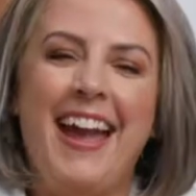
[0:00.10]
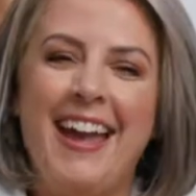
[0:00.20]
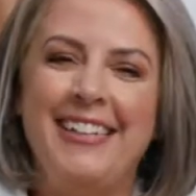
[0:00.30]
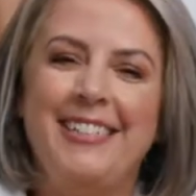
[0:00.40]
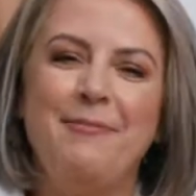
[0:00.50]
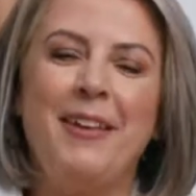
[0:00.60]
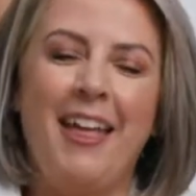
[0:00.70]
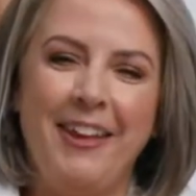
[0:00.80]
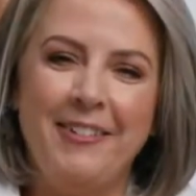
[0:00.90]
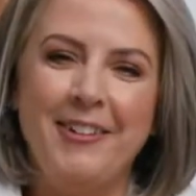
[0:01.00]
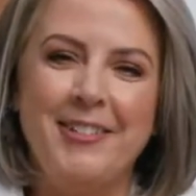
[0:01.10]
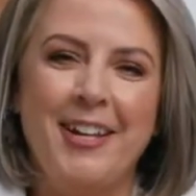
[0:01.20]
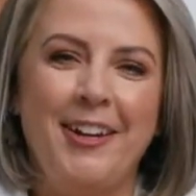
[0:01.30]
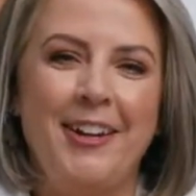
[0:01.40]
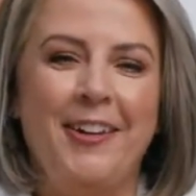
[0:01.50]
guys, I'm Kelly Rose
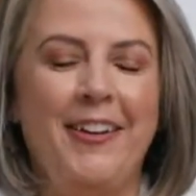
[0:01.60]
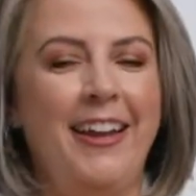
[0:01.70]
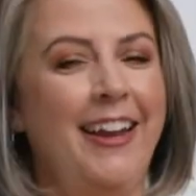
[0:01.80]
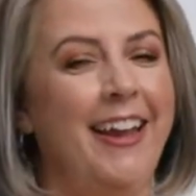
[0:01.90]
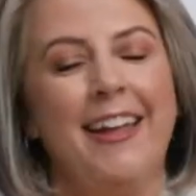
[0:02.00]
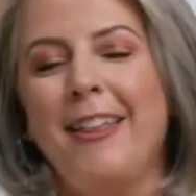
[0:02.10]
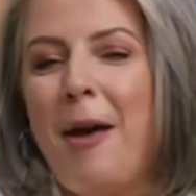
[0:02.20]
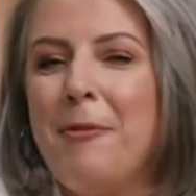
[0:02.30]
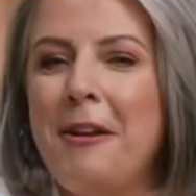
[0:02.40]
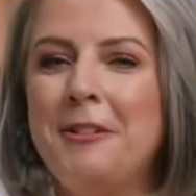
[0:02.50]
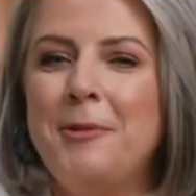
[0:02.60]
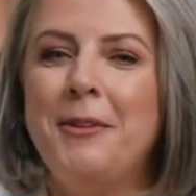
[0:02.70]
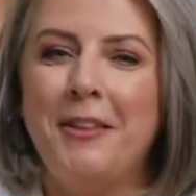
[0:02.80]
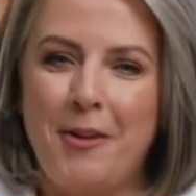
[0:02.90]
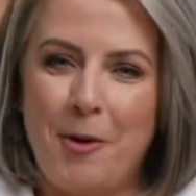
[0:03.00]
Sarno, and in collaboration
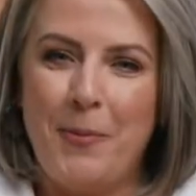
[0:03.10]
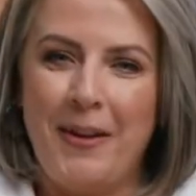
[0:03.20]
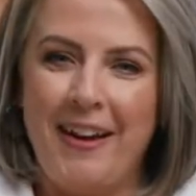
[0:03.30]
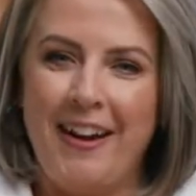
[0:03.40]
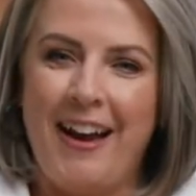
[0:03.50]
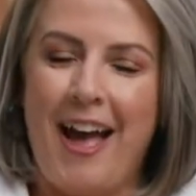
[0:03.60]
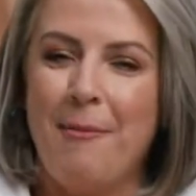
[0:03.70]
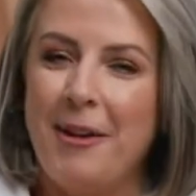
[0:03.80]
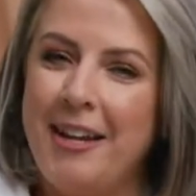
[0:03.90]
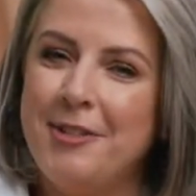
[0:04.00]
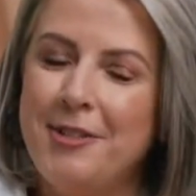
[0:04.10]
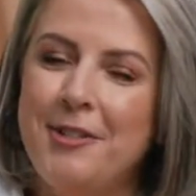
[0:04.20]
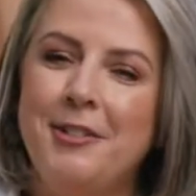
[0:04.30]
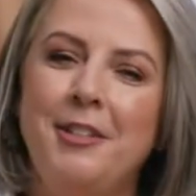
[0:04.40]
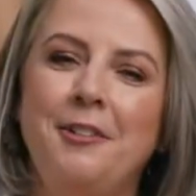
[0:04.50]
with goPure, I'm going to
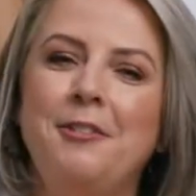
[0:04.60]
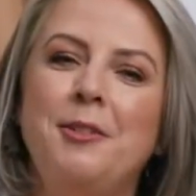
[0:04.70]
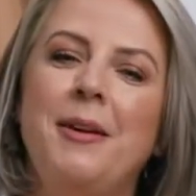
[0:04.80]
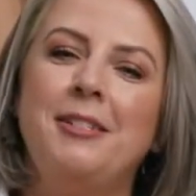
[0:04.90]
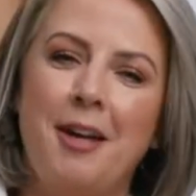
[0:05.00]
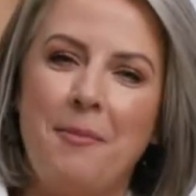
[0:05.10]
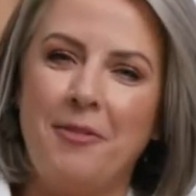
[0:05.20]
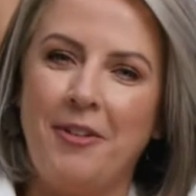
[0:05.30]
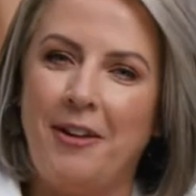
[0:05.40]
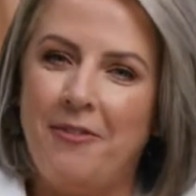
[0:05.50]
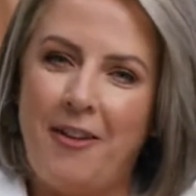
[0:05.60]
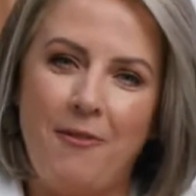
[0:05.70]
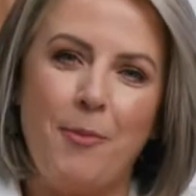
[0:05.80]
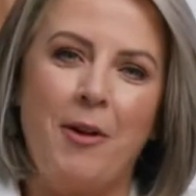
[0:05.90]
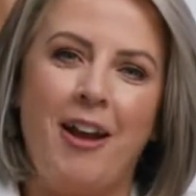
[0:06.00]
introduce you to my top 3
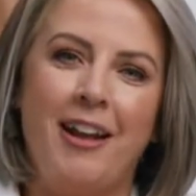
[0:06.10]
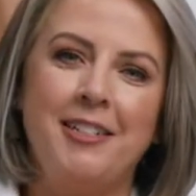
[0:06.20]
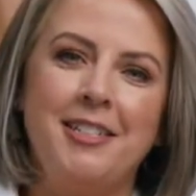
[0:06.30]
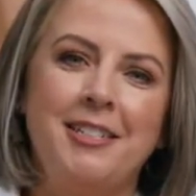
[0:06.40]
favorite products.